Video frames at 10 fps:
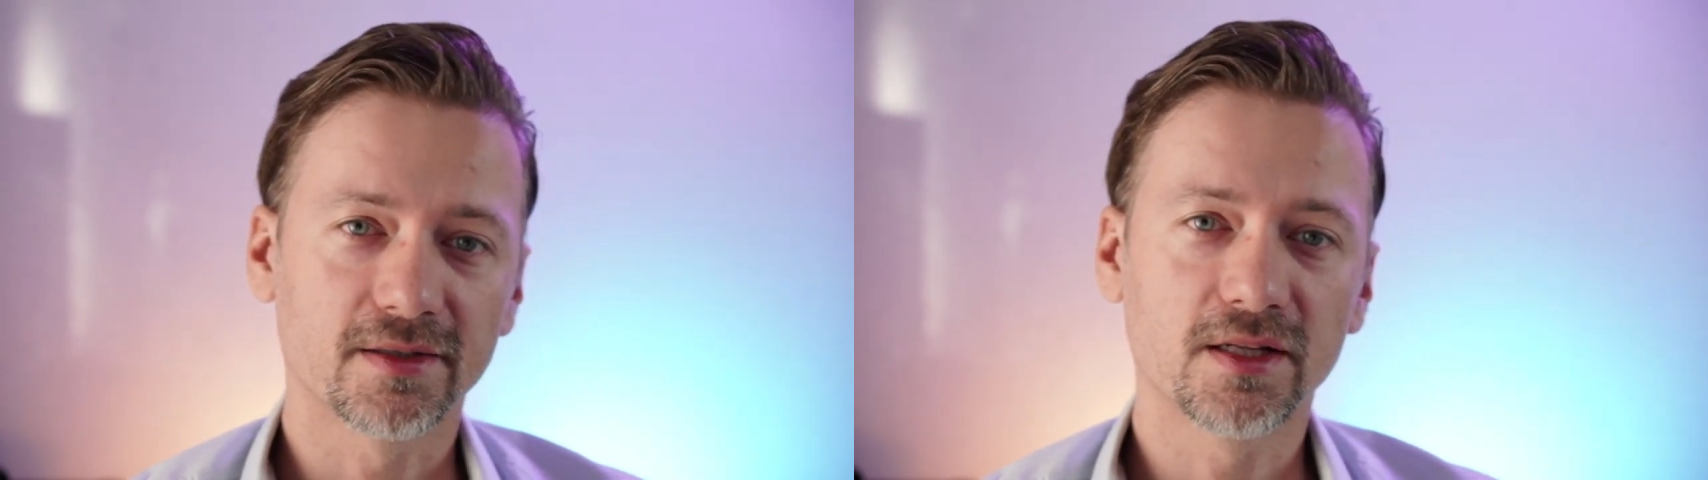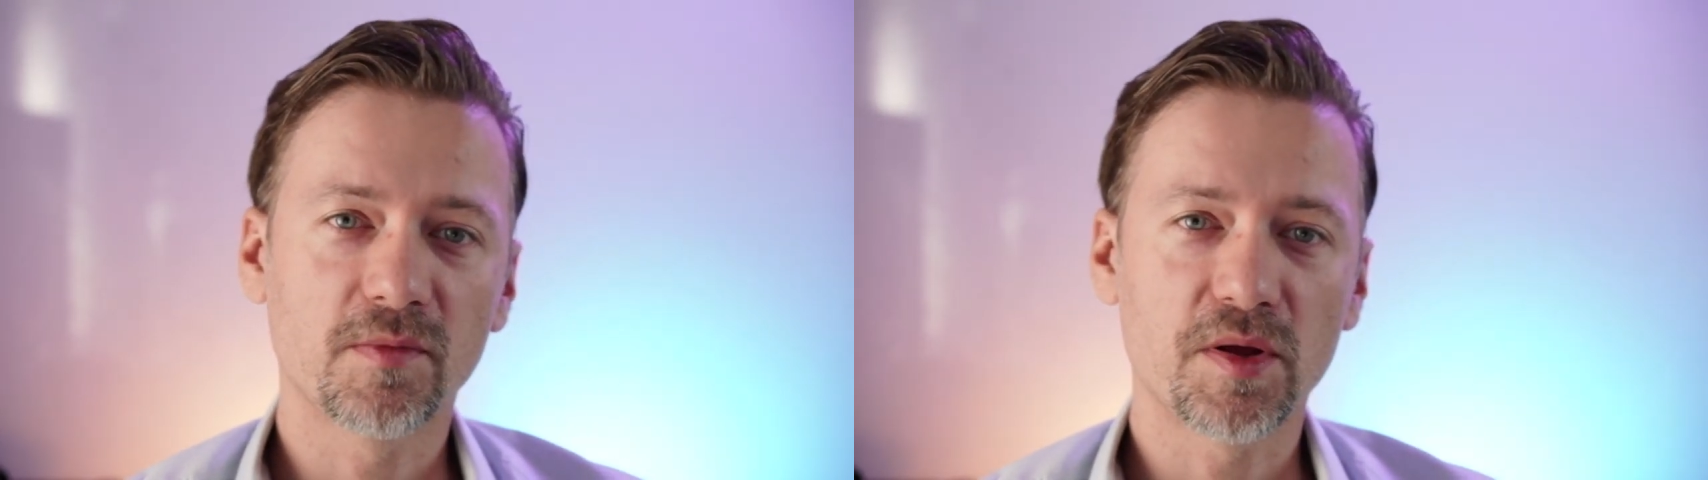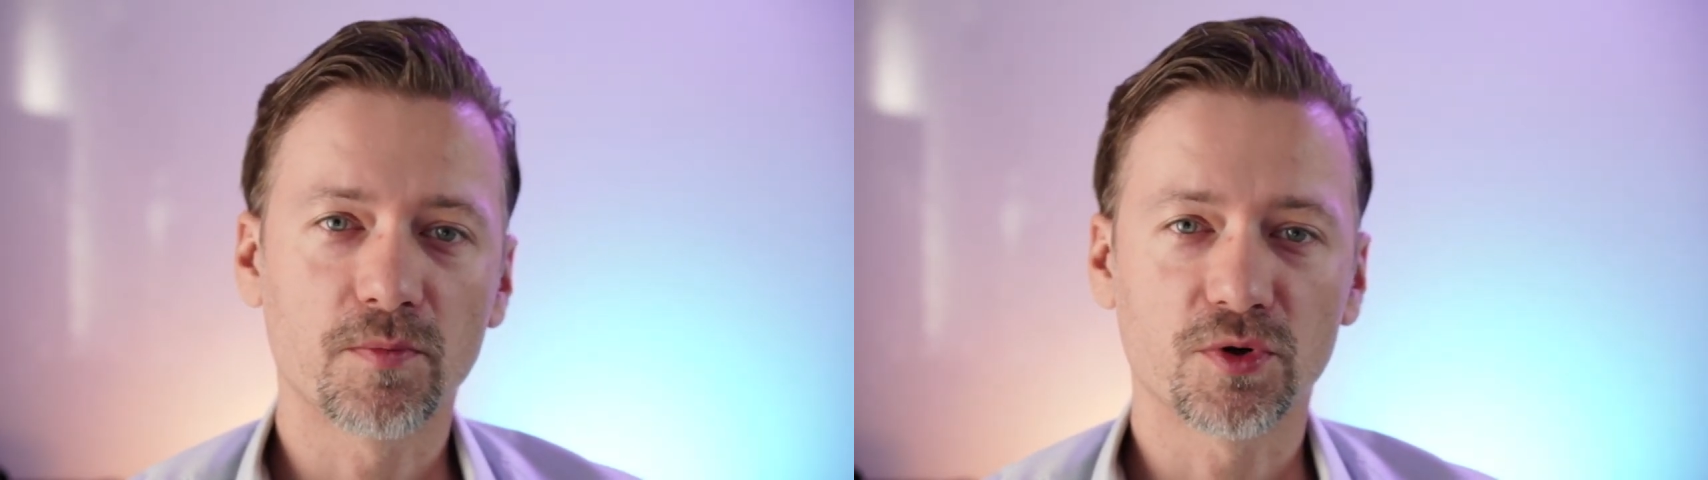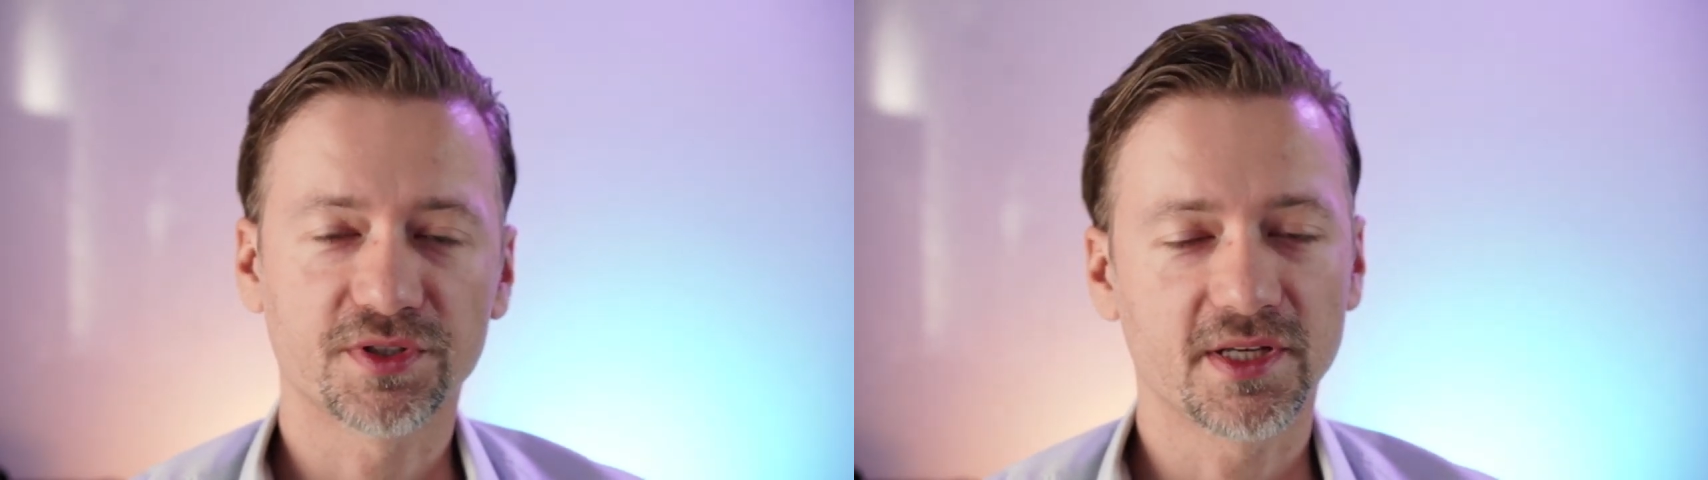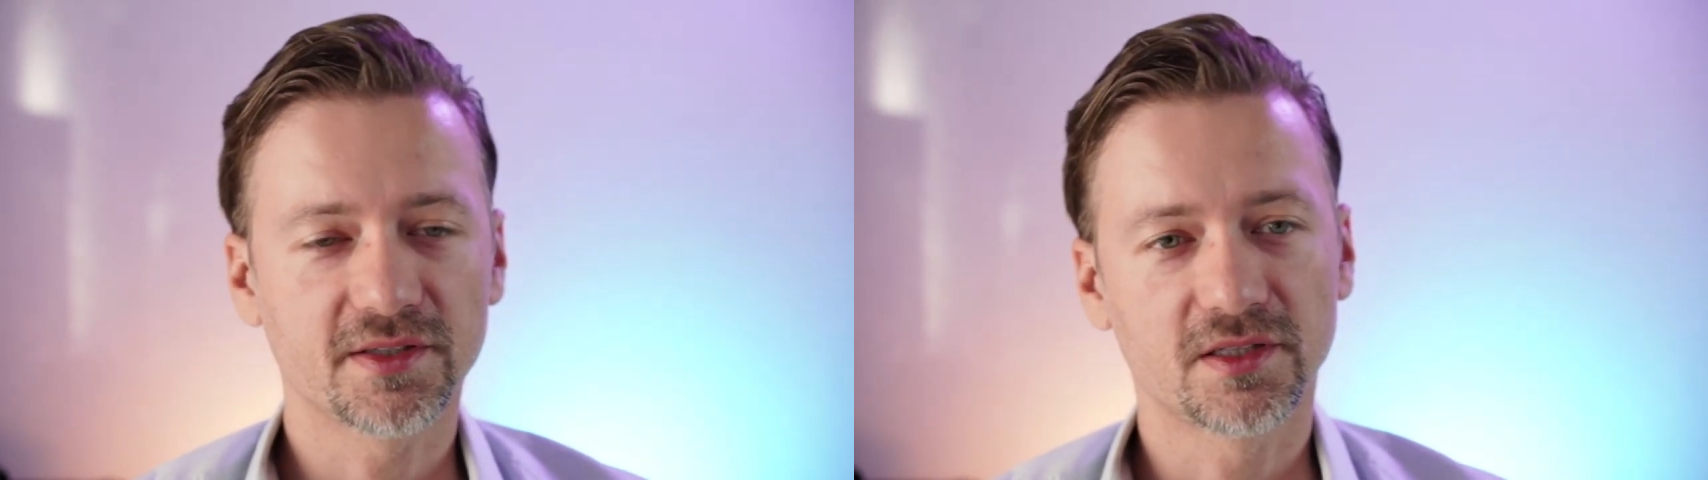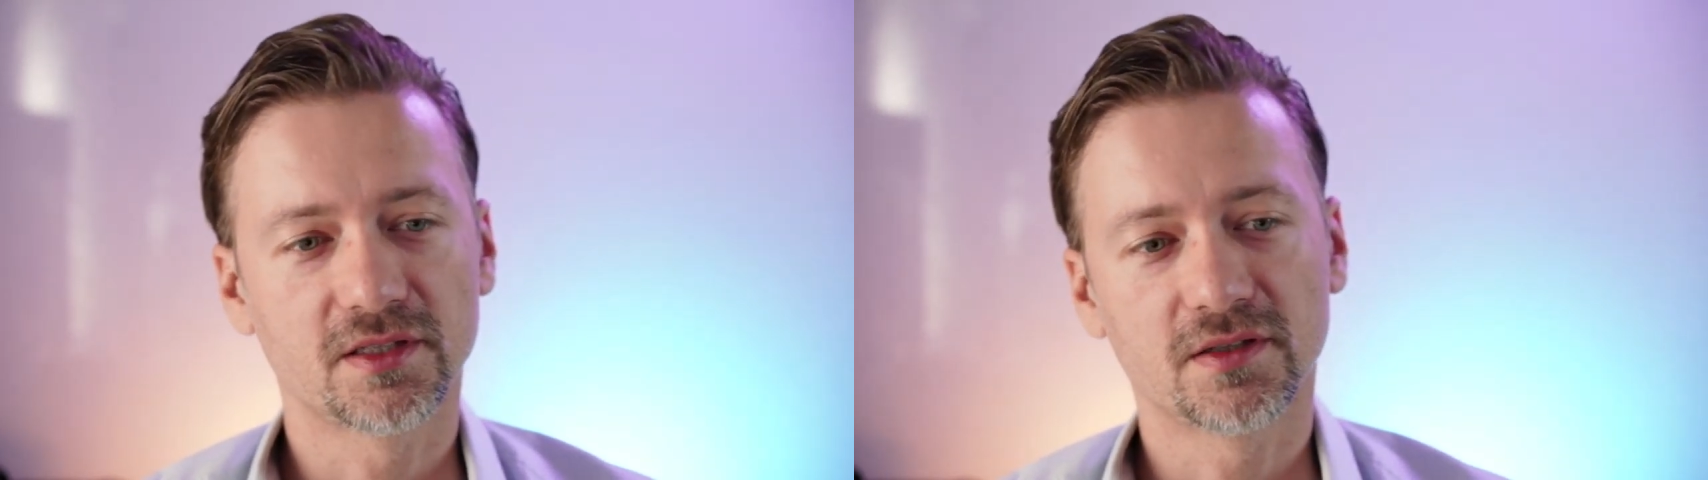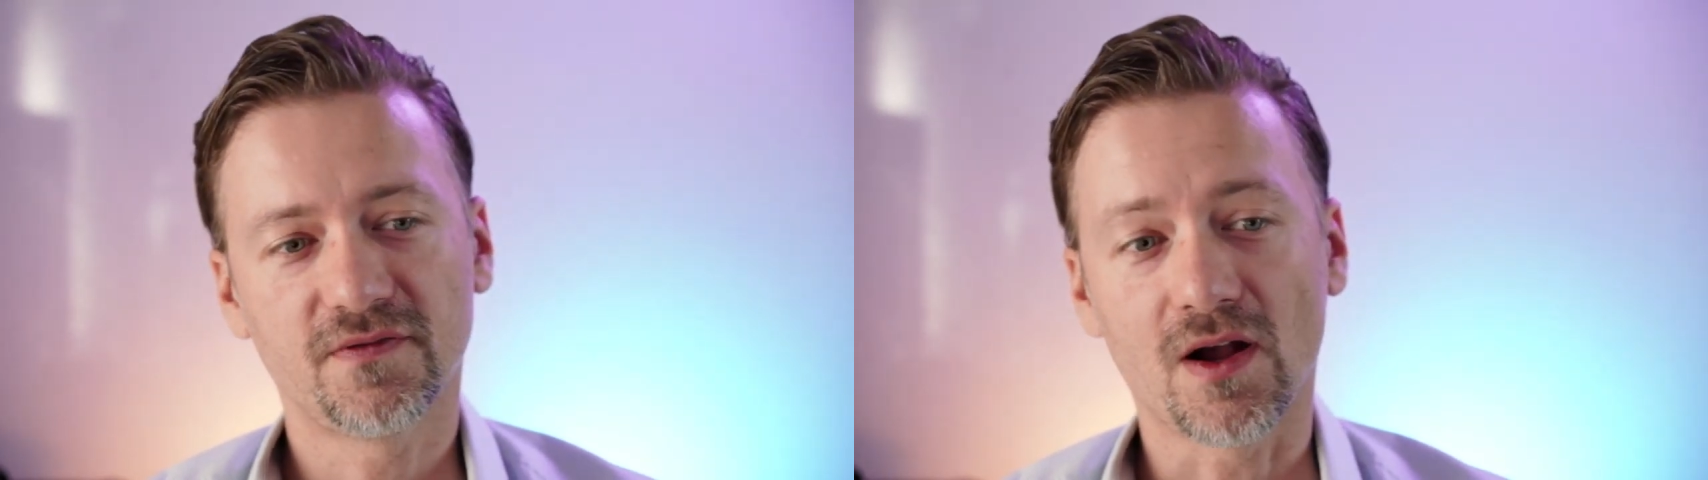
little bit more sensitive,